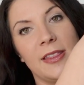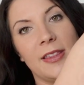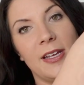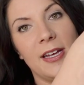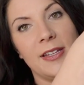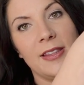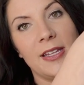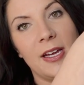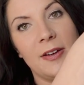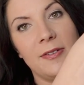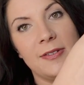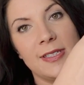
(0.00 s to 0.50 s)

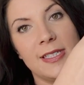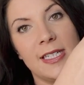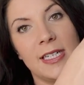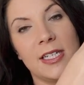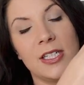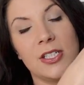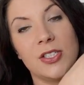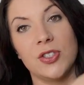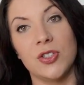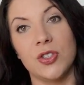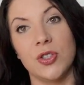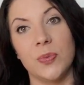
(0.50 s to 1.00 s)
thought that was like
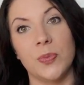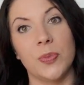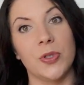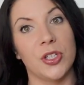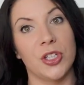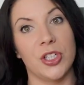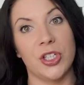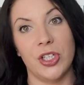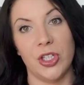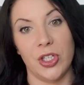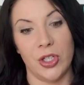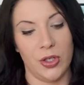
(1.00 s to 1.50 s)
a super
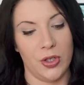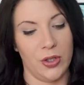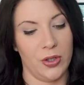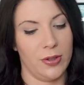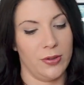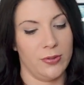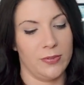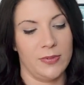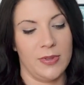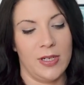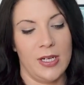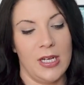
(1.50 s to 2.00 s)

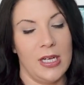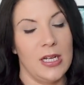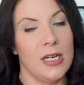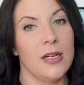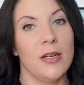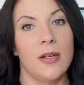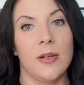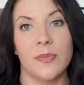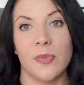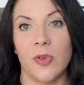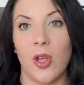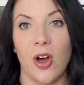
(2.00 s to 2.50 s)
cute
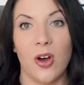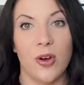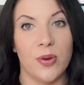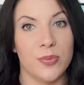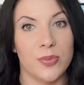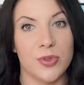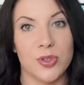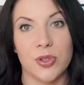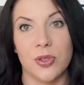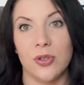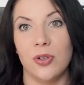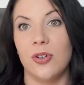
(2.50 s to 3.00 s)

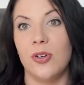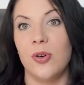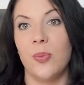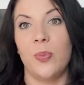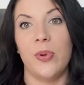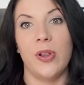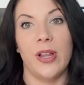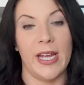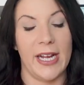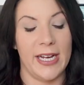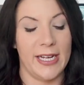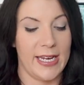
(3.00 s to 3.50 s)
homeschool
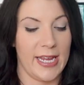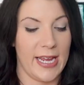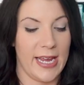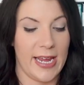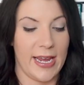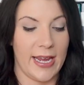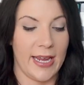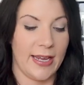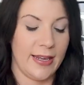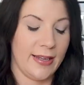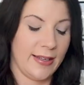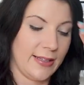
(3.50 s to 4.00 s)
play
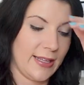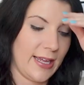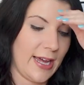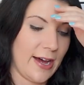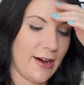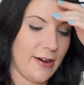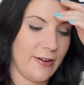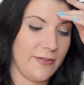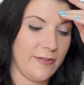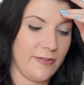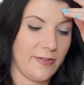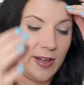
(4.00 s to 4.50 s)
day
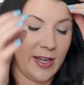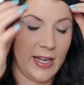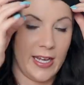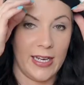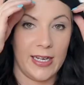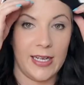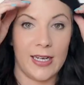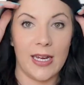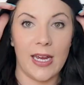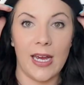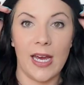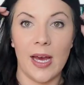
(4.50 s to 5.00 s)

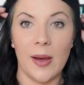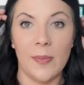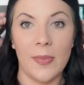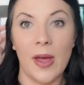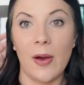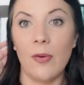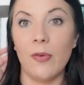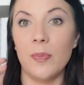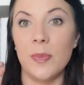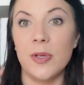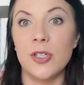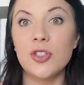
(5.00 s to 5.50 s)
outfit
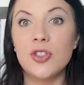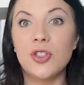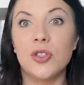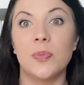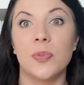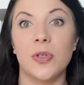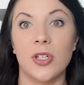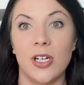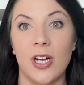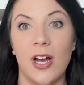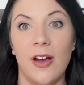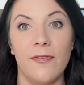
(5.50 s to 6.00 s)
that will be
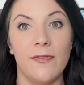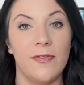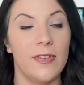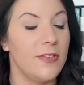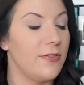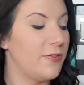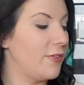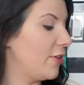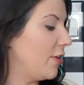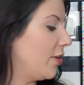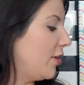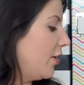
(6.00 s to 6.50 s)
super comfy
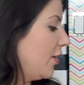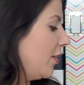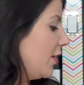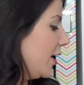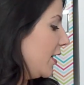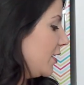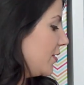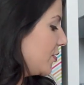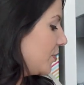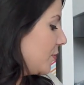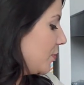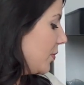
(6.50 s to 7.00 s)
for her
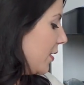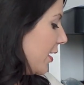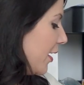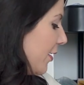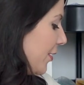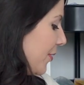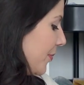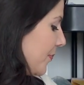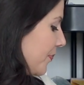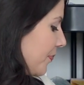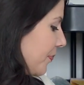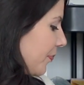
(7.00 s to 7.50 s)
as
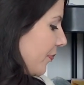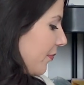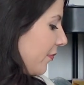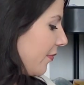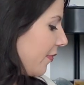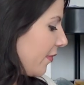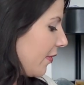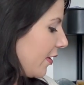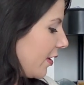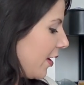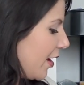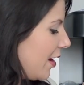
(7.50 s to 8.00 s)
well.
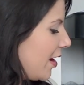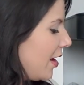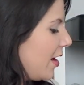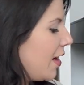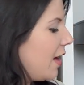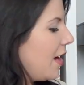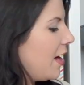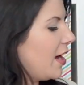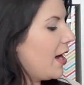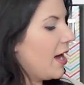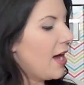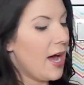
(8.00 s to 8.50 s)

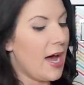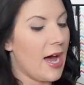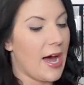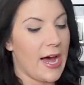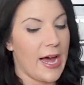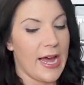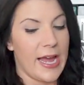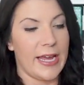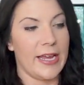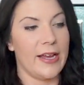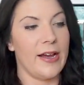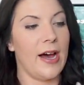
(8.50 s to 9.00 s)

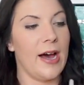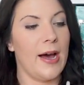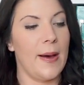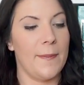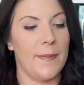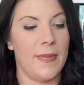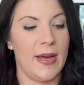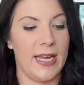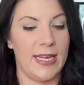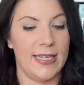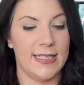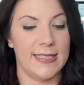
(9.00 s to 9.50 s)
I got
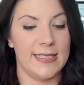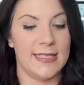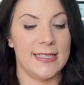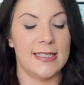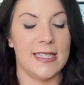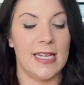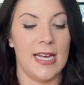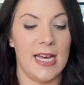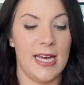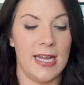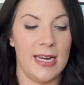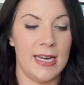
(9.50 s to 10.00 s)
my
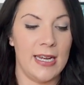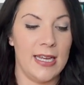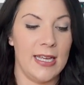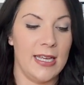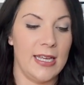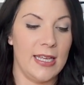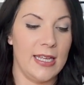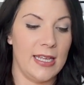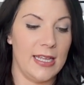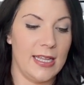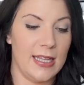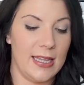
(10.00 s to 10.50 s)
son
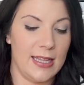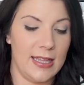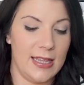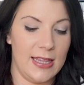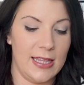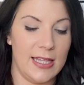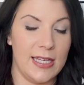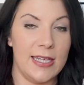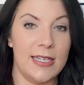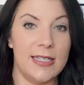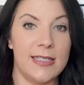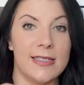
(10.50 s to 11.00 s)

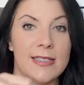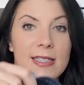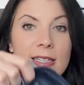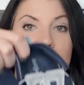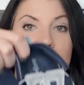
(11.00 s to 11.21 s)
these